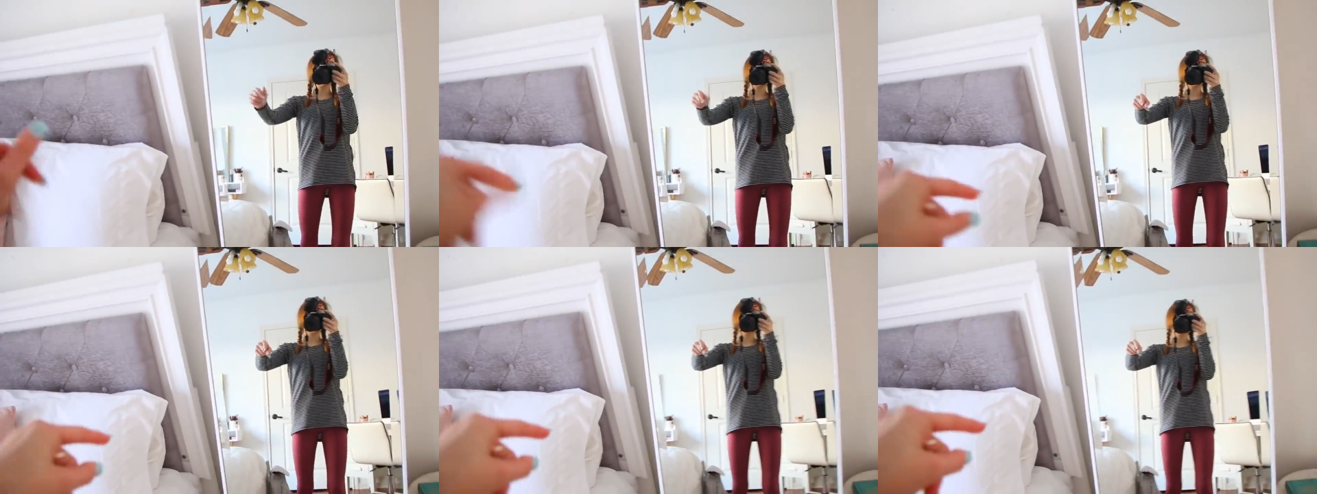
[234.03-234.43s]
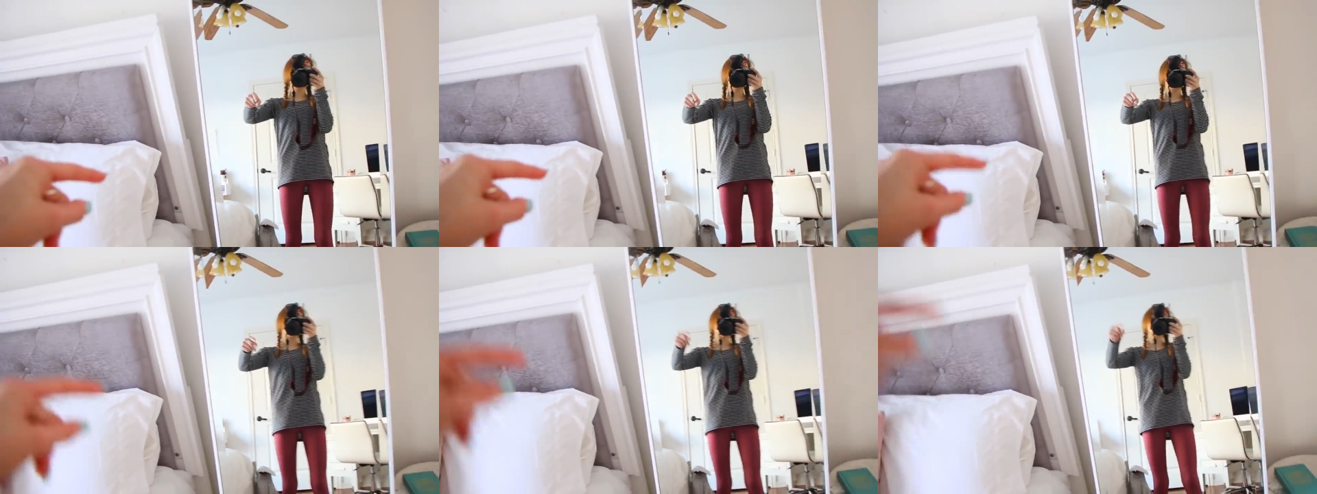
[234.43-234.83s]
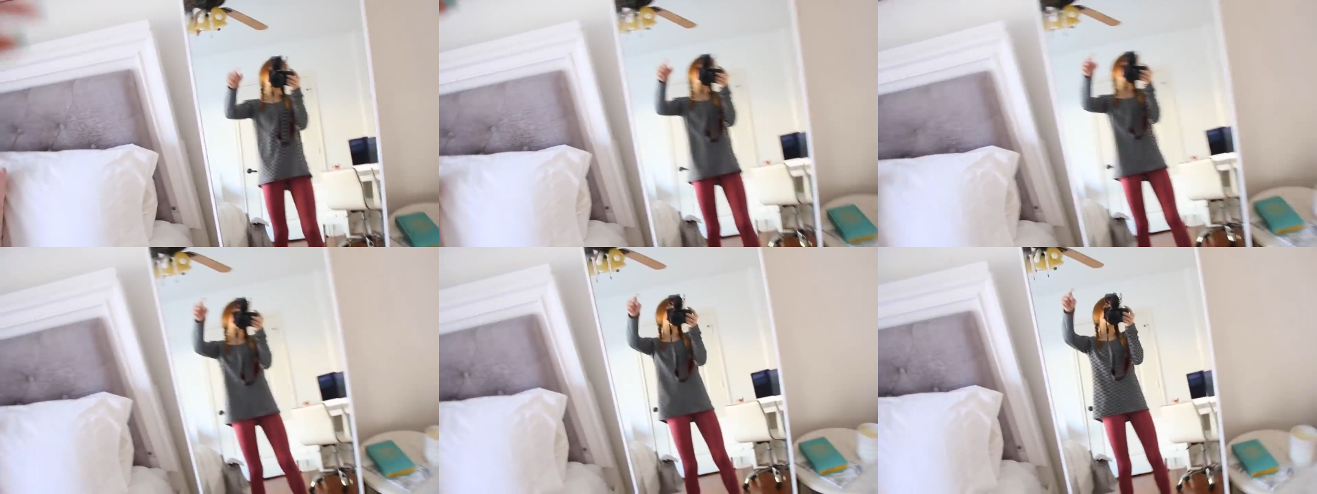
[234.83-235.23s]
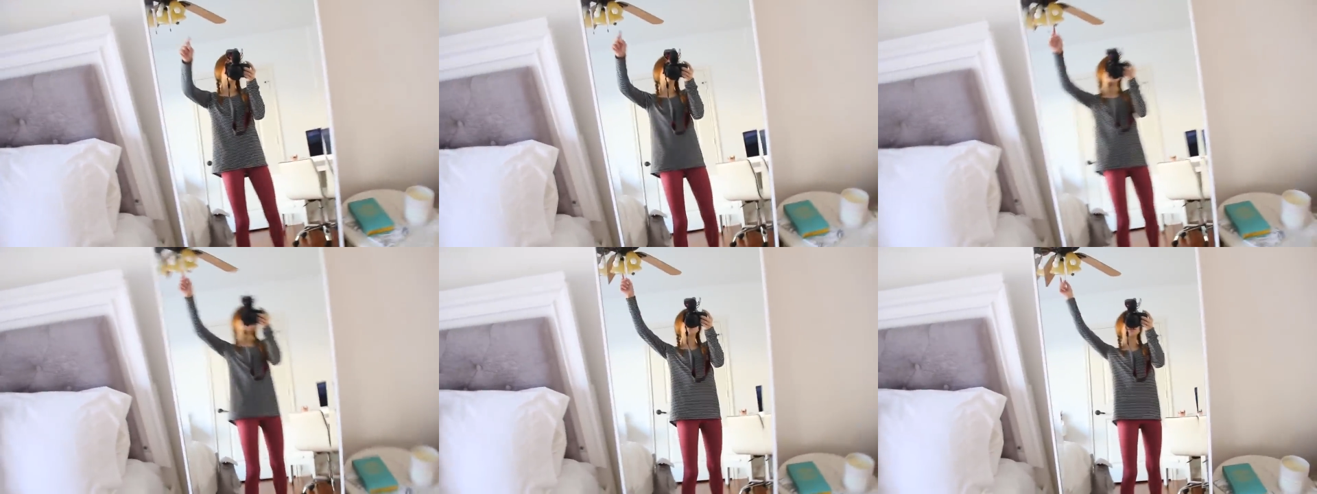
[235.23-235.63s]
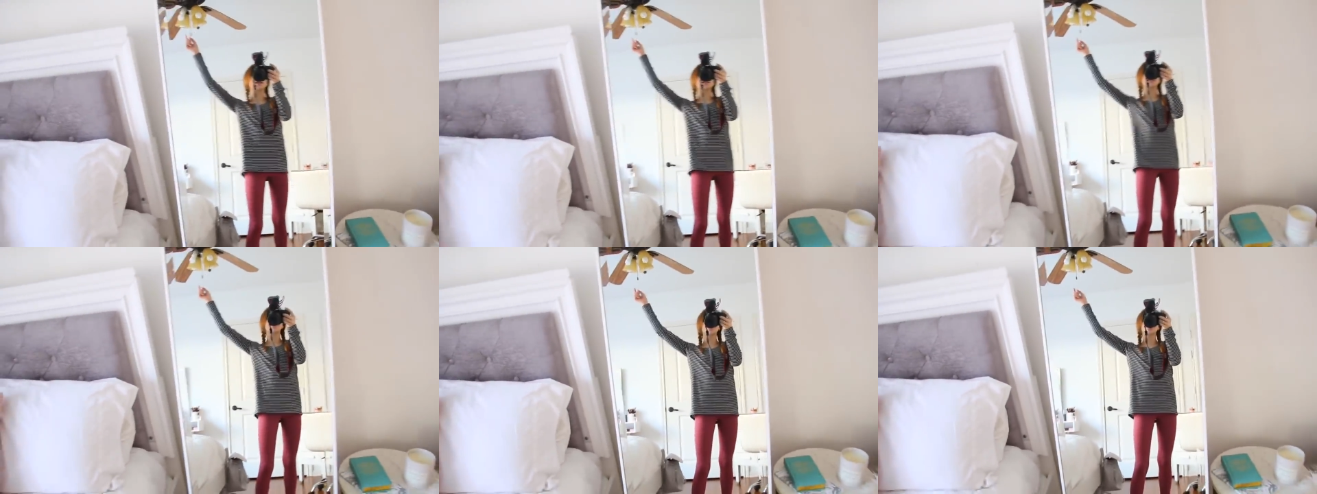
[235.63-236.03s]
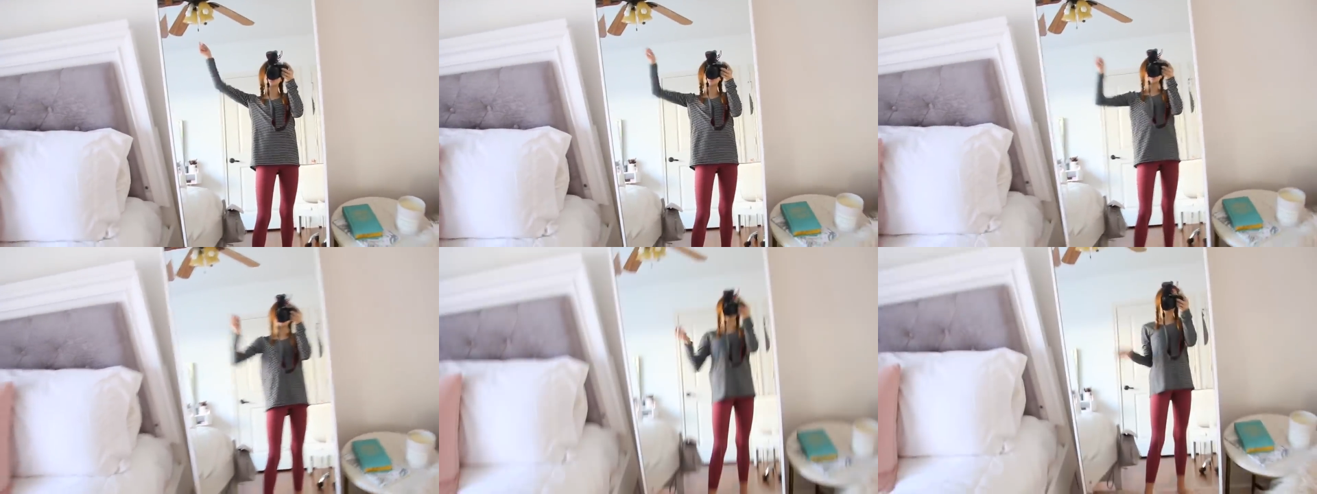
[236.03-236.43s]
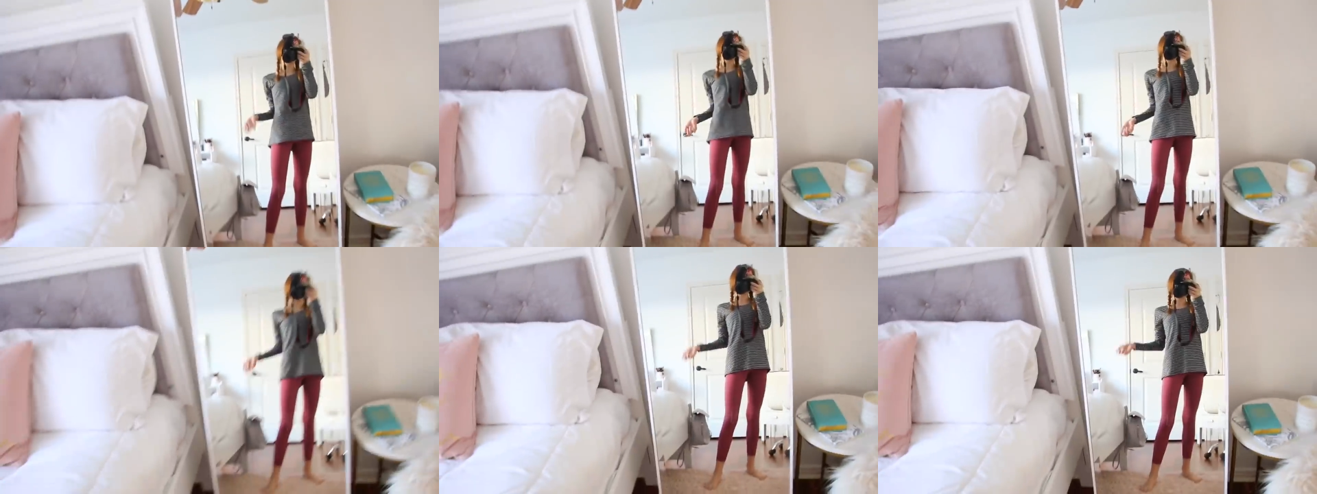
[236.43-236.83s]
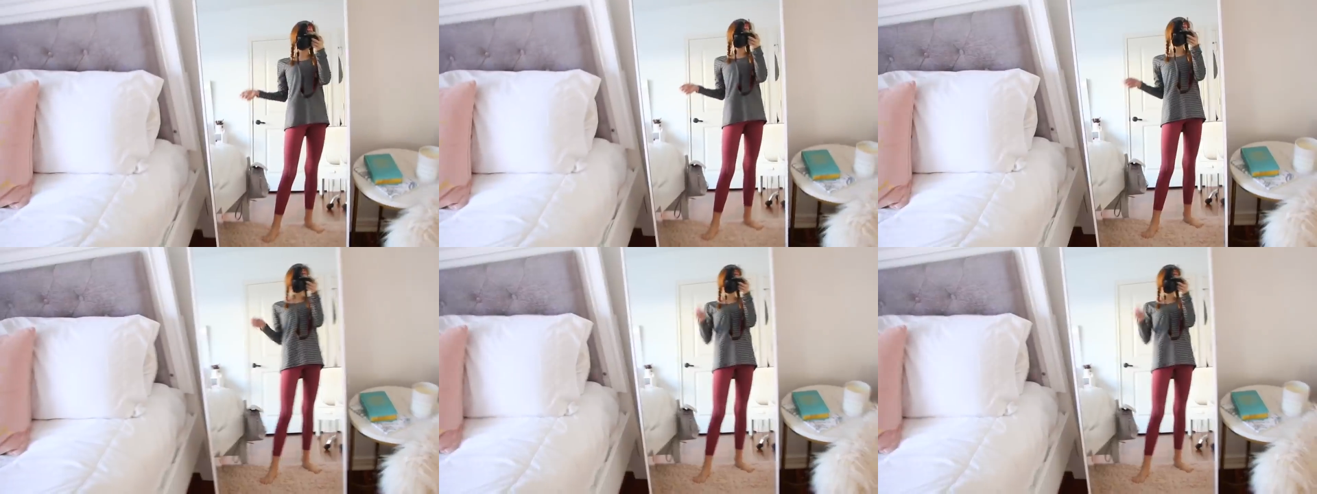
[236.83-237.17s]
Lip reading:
Nobody's mouth can be seen.